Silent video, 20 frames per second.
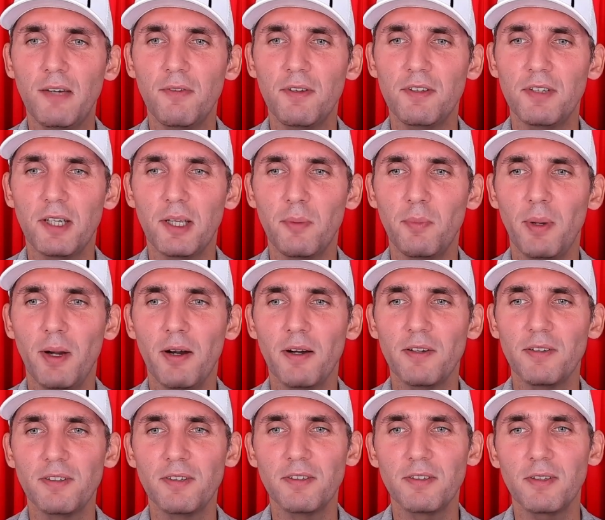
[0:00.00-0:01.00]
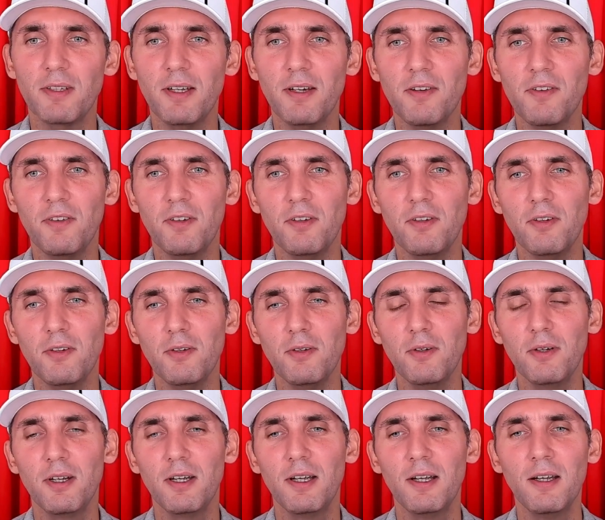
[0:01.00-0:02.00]
to give us a comparison. So here's the
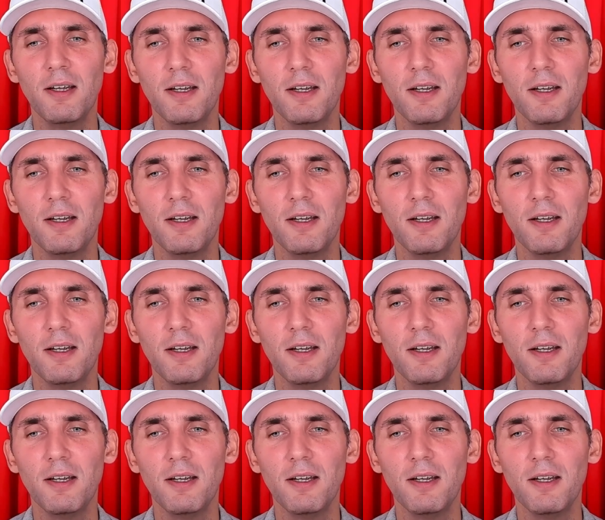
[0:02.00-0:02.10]
two.